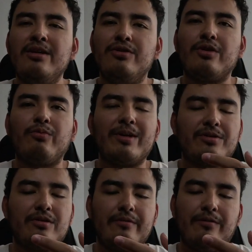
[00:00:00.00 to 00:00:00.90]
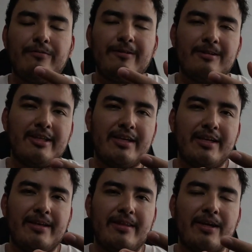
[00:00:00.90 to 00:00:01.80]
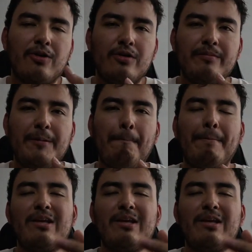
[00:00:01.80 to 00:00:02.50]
not what it's gonna fulfill the economy.